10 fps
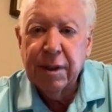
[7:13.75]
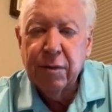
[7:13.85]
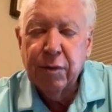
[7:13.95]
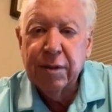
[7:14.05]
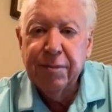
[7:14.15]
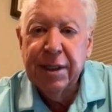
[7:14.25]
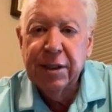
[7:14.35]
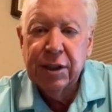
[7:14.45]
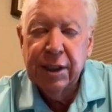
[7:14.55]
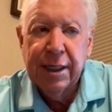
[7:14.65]
I won the
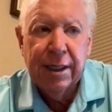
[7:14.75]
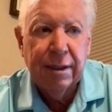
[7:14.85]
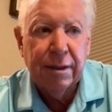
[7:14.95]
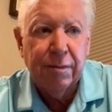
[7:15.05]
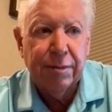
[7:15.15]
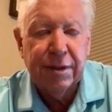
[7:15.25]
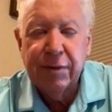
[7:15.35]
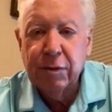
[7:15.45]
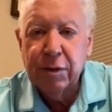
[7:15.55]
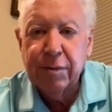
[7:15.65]
PNGA, the
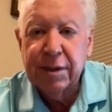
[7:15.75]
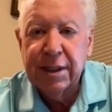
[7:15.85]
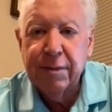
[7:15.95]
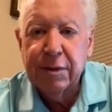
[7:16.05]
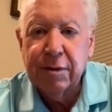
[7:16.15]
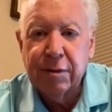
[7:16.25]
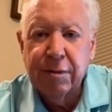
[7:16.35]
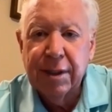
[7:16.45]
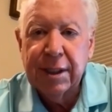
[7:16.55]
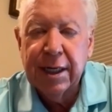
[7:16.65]
Pacific Northwest Amateur,
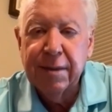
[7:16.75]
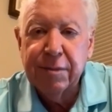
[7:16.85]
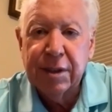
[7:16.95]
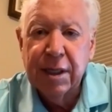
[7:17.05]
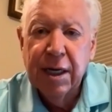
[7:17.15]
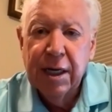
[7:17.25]
3 times.